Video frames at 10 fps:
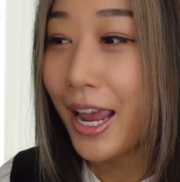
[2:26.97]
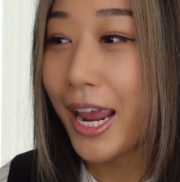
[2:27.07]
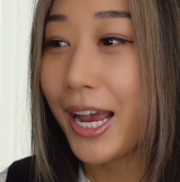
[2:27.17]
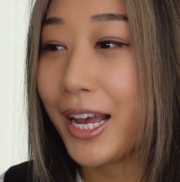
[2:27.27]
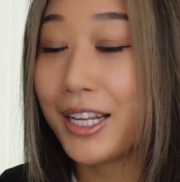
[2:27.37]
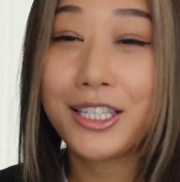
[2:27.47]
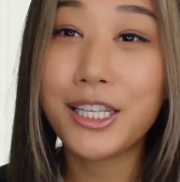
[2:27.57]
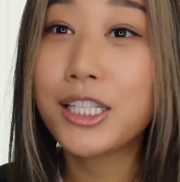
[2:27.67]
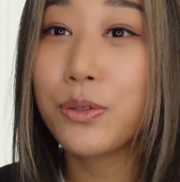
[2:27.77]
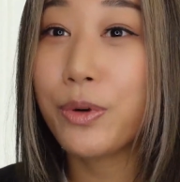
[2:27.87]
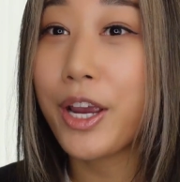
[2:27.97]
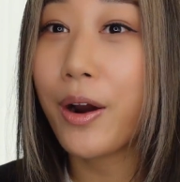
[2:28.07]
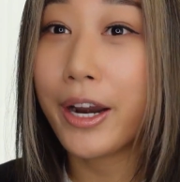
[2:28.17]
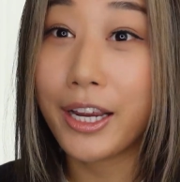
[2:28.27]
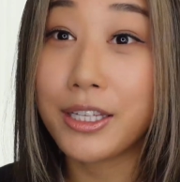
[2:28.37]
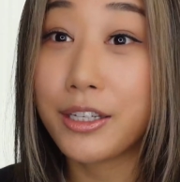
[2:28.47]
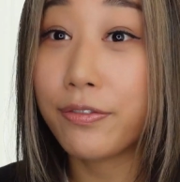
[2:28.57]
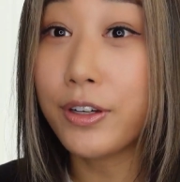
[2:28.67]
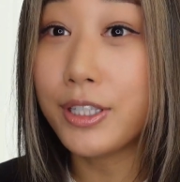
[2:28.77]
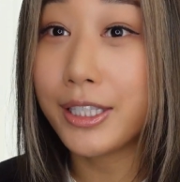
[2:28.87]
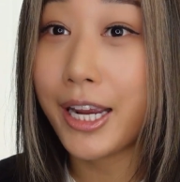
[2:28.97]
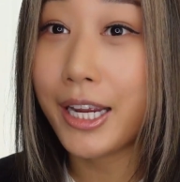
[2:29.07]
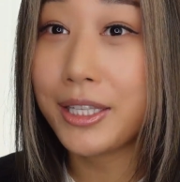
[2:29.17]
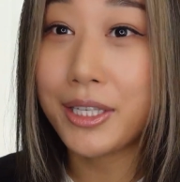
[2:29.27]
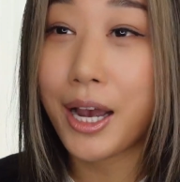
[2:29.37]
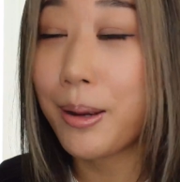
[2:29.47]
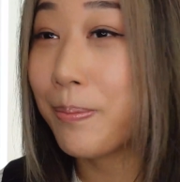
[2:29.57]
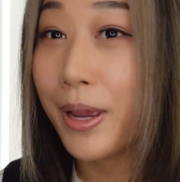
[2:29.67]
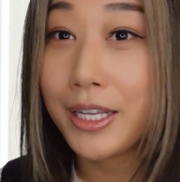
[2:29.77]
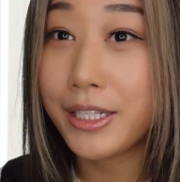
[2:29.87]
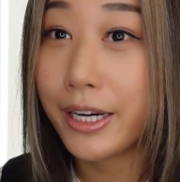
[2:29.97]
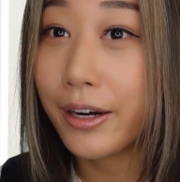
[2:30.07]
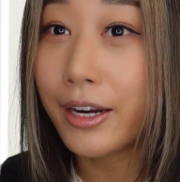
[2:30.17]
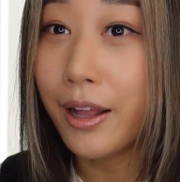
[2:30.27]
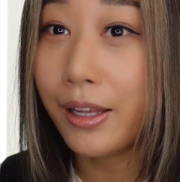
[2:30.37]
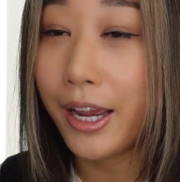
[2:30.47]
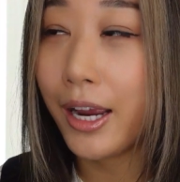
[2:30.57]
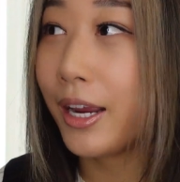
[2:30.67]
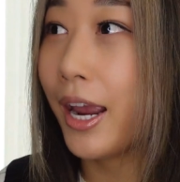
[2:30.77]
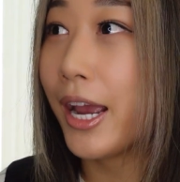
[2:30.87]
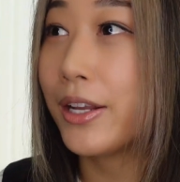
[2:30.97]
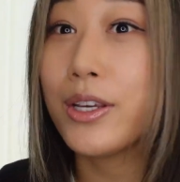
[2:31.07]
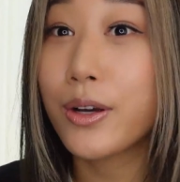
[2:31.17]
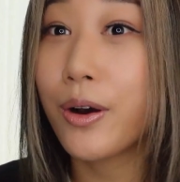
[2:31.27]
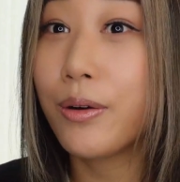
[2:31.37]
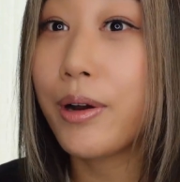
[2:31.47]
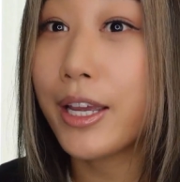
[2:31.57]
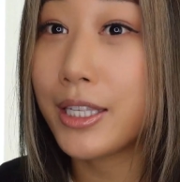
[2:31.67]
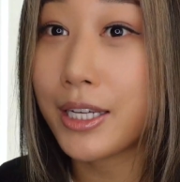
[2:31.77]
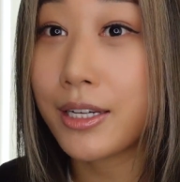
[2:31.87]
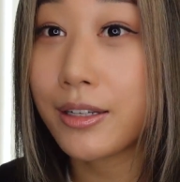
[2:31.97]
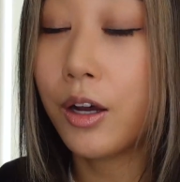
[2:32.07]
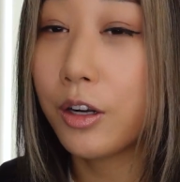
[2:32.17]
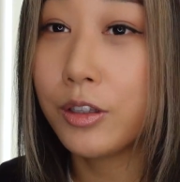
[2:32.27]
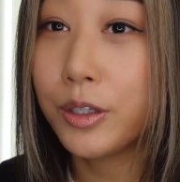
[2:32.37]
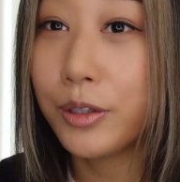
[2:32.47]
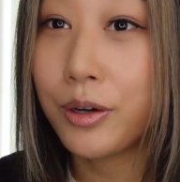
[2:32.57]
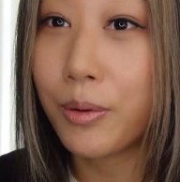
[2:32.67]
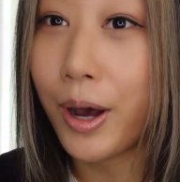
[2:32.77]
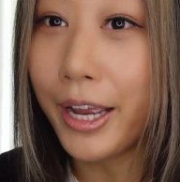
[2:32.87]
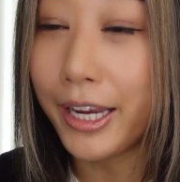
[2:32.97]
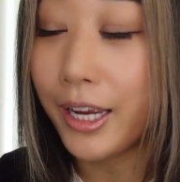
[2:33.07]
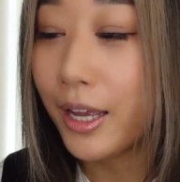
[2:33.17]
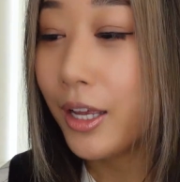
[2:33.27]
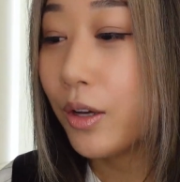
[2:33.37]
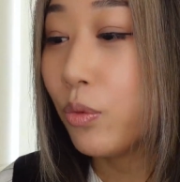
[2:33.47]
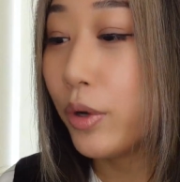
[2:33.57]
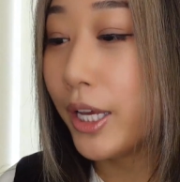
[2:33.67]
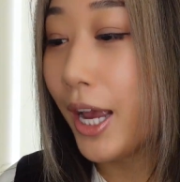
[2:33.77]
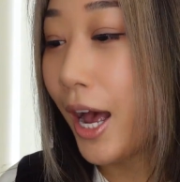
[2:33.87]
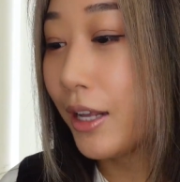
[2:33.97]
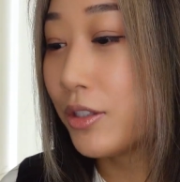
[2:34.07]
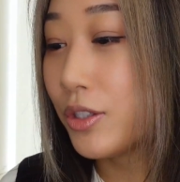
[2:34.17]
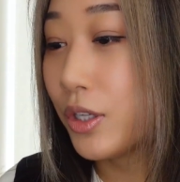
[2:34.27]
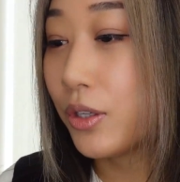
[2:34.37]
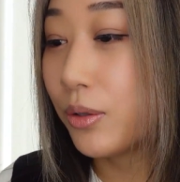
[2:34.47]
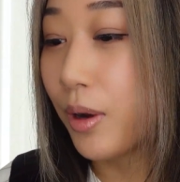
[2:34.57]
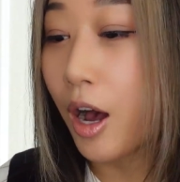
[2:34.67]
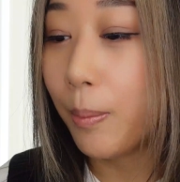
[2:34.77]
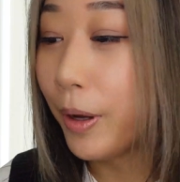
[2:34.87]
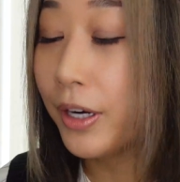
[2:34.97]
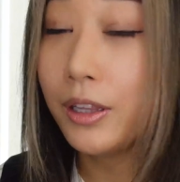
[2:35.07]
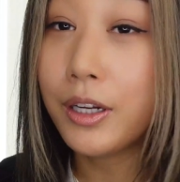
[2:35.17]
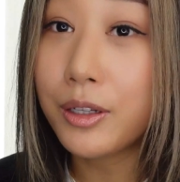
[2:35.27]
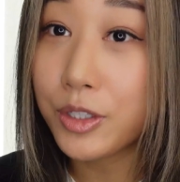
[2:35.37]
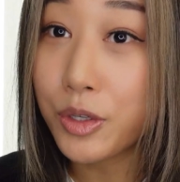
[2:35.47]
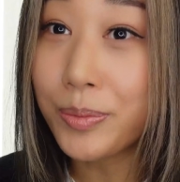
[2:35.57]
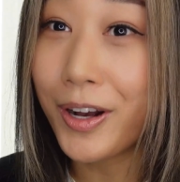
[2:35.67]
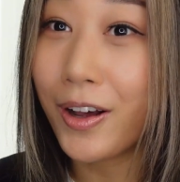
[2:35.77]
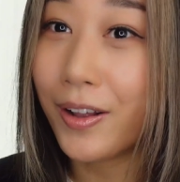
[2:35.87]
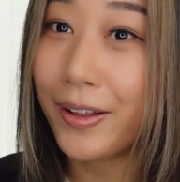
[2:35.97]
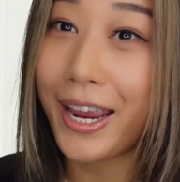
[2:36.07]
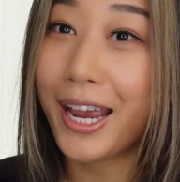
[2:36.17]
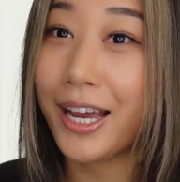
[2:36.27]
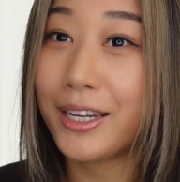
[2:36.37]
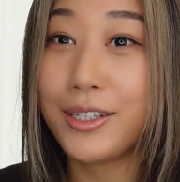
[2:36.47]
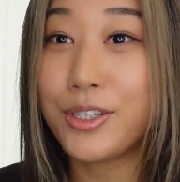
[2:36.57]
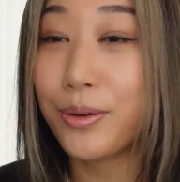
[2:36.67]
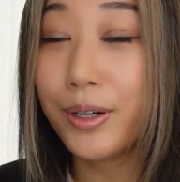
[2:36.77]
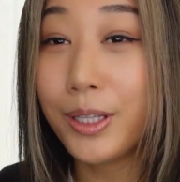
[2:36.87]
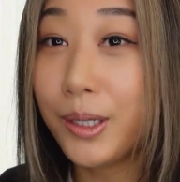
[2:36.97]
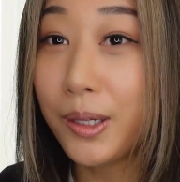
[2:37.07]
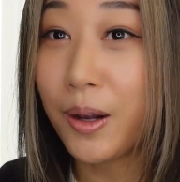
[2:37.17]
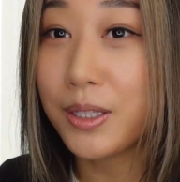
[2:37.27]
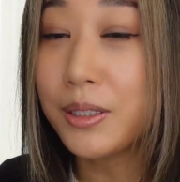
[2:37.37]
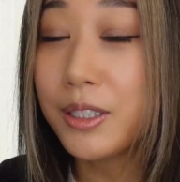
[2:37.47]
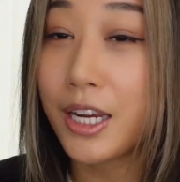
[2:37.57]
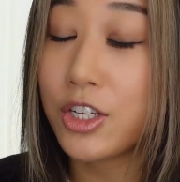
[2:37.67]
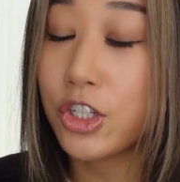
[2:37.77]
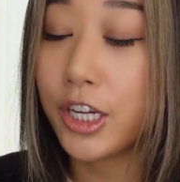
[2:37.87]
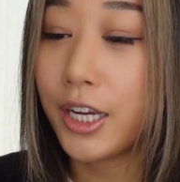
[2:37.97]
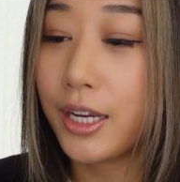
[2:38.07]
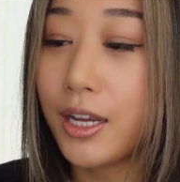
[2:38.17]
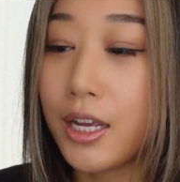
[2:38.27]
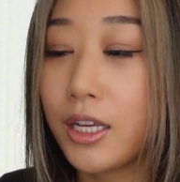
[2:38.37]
And since we are in different states, I'm based here in LA and Yuko is in Honolulu, Hawaii, we had to hop on a little Zoom call and do our little consultation.